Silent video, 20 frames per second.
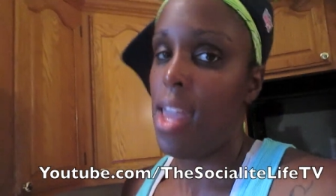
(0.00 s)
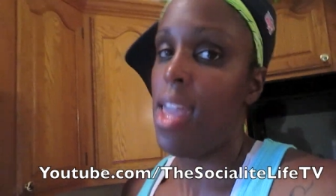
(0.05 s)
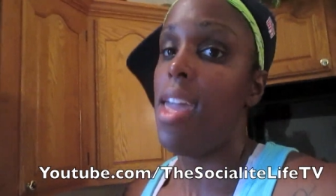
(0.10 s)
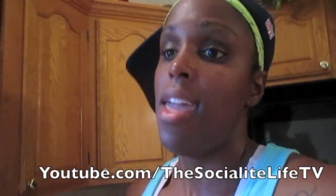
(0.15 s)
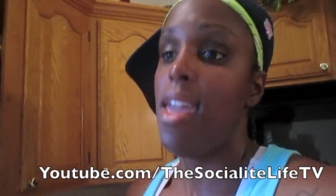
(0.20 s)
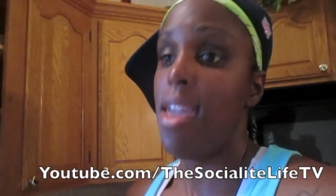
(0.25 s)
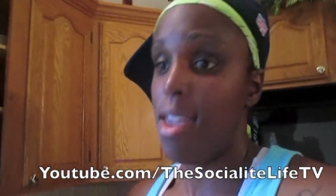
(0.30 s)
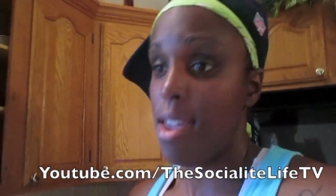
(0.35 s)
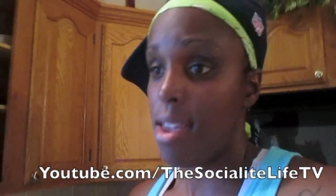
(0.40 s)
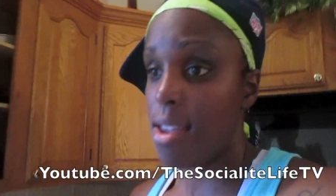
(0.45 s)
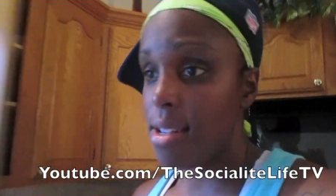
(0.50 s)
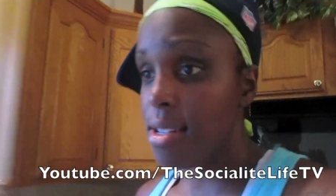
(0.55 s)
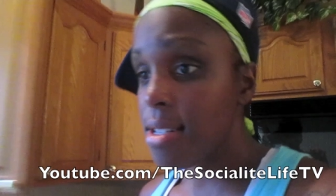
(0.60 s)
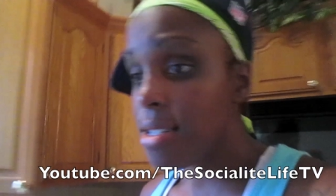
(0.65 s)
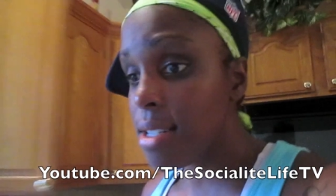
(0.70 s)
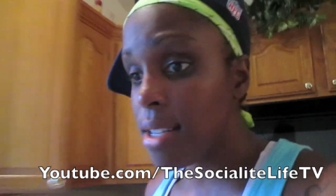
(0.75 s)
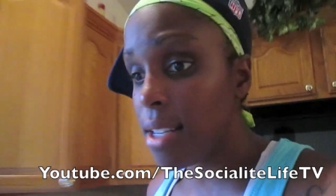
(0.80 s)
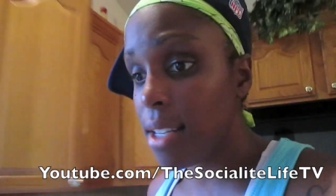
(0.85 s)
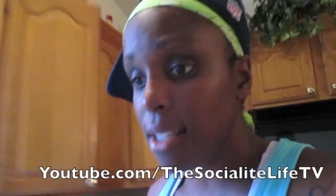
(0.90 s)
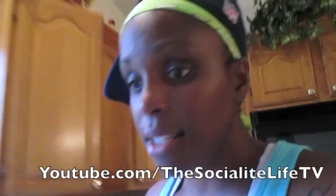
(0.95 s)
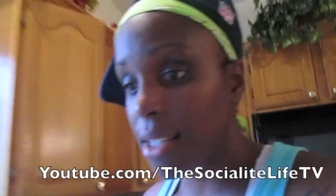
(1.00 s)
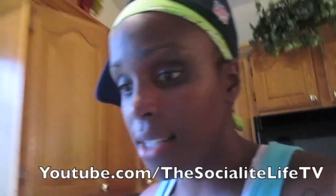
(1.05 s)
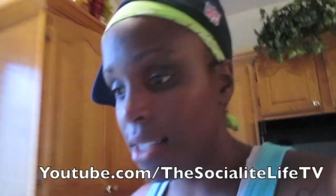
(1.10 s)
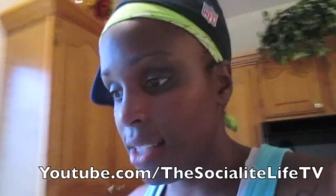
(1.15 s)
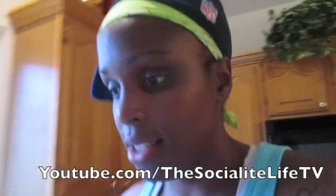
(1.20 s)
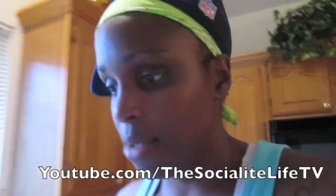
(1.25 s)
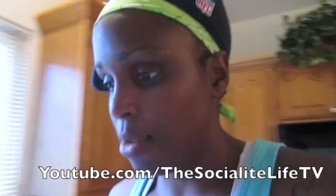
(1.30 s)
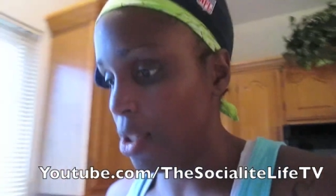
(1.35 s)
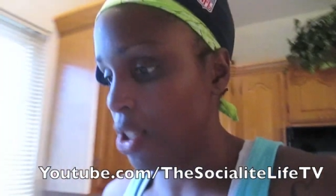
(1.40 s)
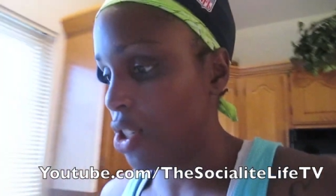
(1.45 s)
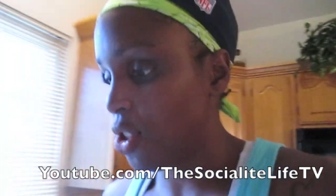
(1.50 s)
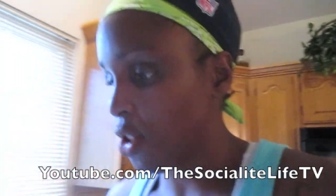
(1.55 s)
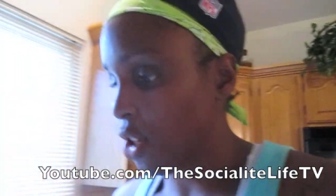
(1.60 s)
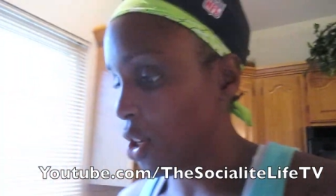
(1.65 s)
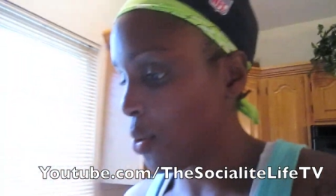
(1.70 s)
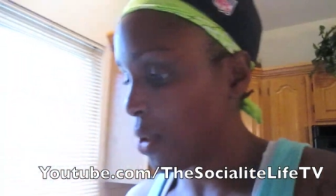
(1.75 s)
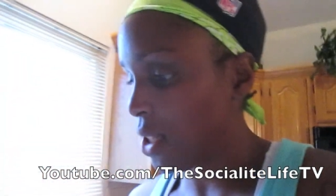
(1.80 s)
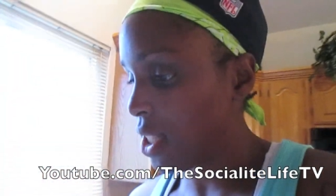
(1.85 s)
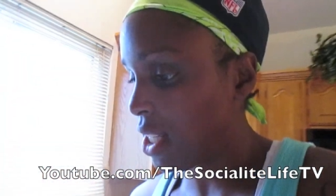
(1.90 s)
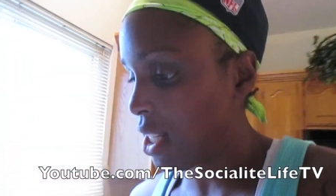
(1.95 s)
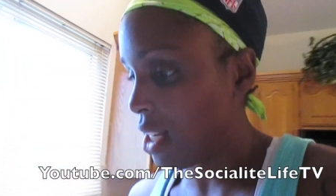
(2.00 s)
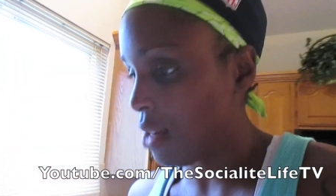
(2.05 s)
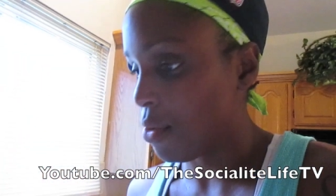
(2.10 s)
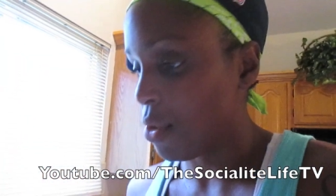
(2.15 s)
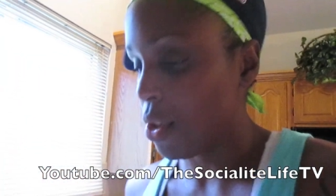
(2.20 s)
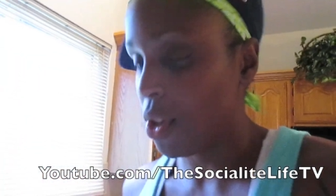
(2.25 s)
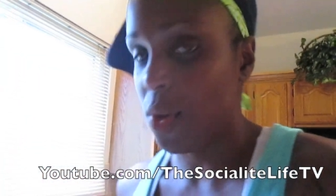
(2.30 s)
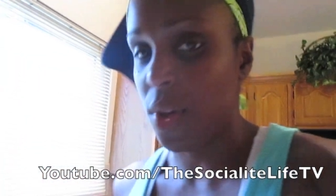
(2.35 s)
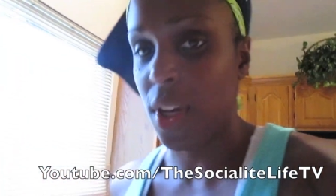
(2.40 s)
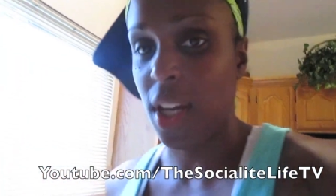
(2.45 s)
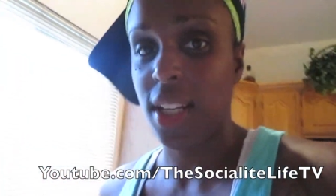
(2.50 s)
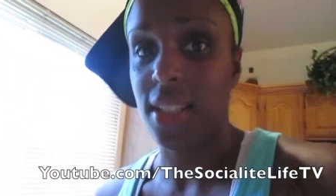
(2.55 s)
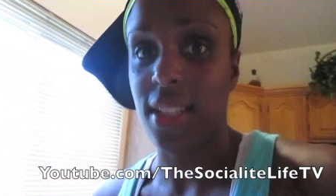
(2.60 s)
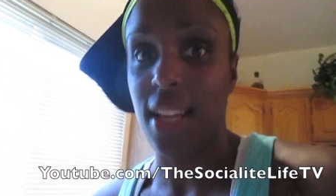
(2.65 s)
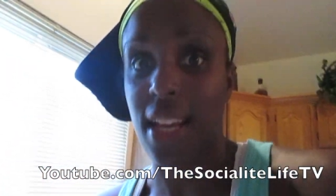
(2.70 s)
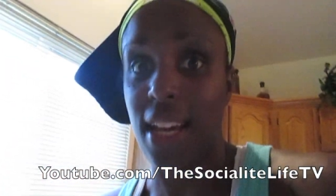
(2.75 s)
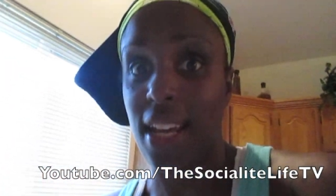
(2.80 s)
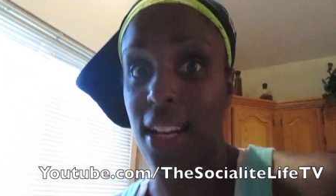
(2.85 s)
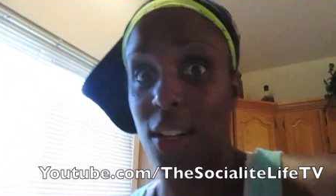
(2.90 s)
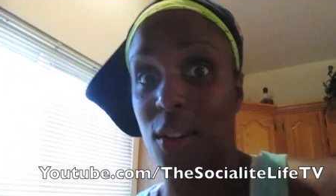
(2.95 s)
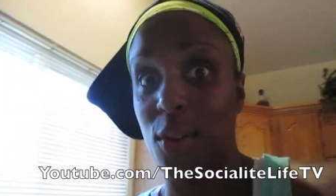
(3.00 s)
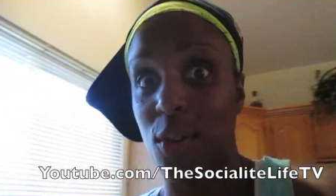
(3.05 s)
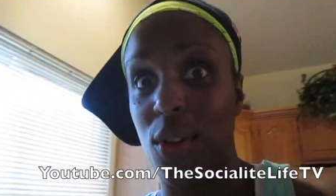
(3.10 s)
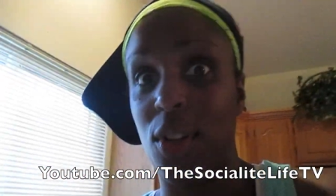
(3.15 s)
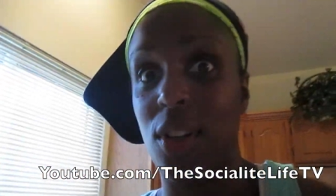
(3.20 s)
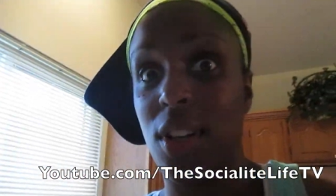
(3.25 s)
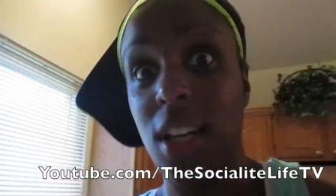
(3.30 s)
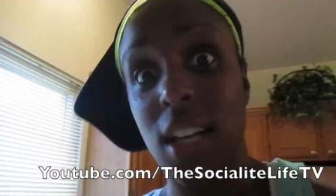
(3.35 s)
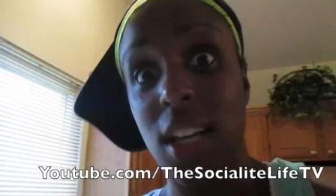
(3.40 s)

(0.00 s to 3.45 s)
And show you what's in it real quick. I gotta go to